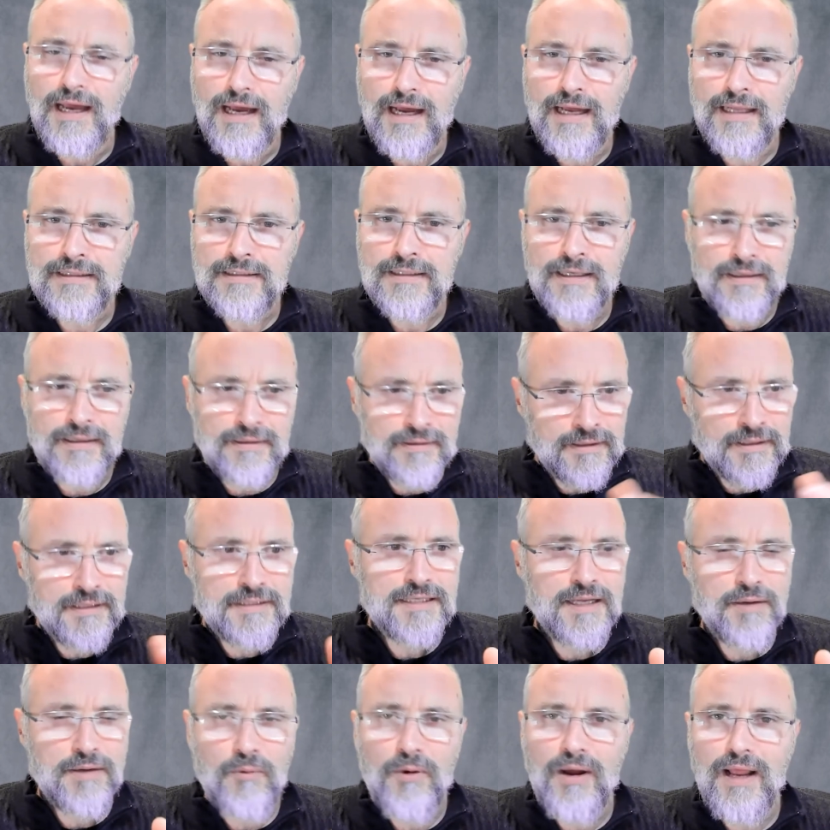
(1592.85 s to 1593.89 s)
And then they
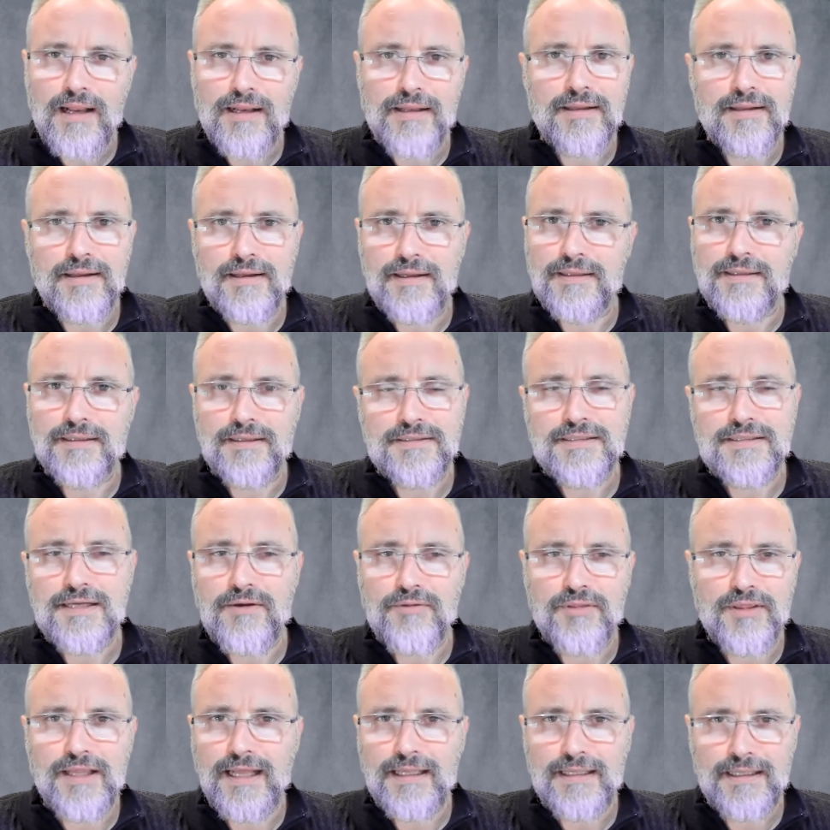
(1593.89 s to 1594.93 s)
say, "Well, it turns
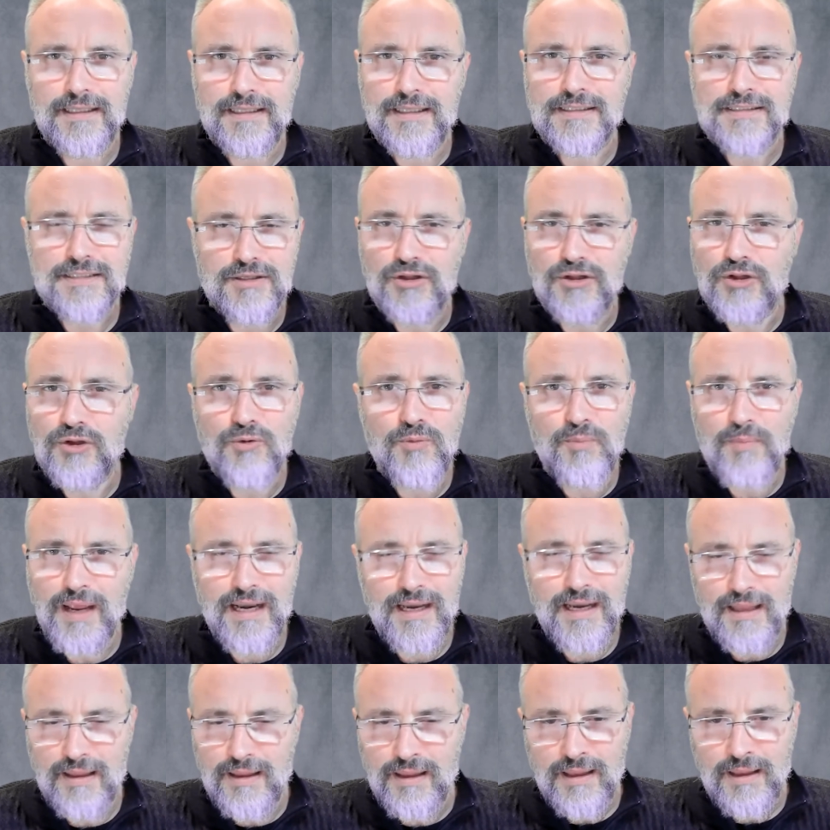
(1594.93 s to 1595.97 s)
out Daddy doesn't do
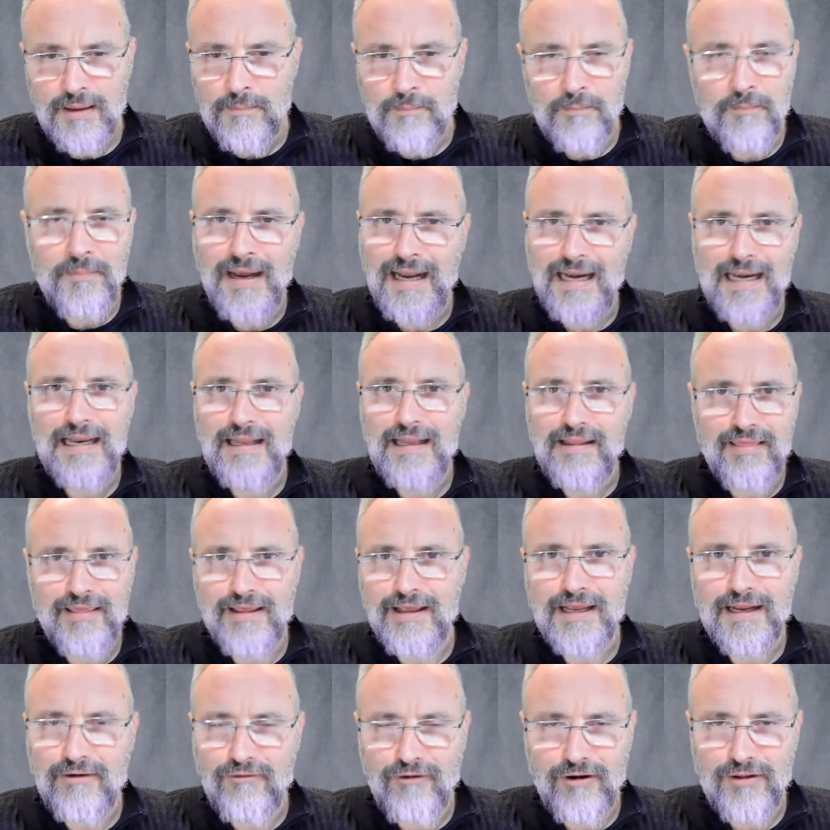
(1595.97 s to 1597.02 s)
many manly
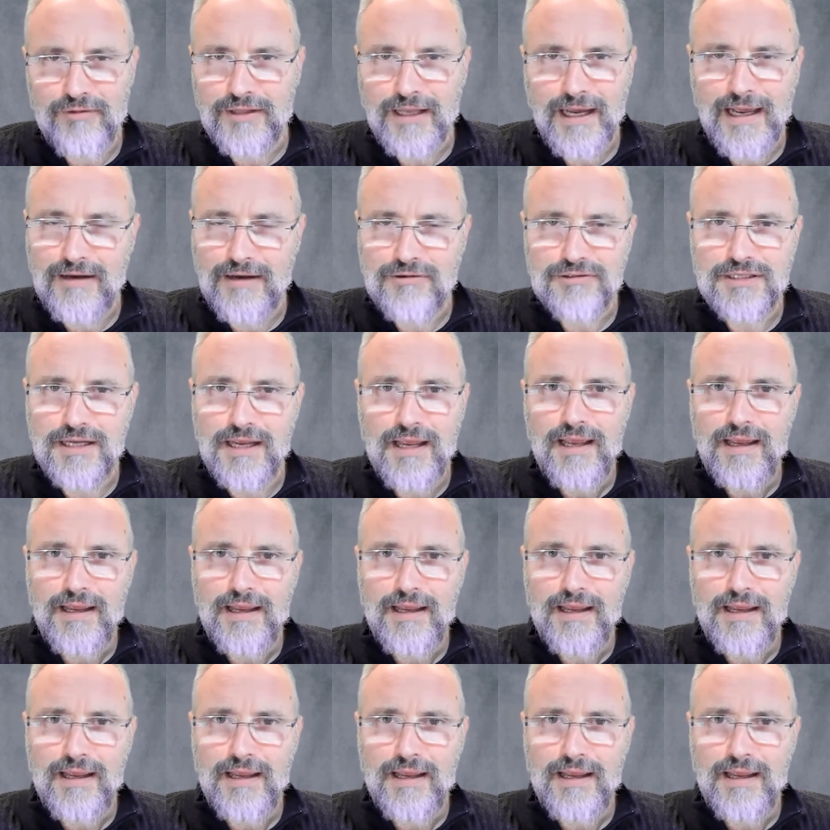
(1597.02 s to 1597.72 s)
thing around the house.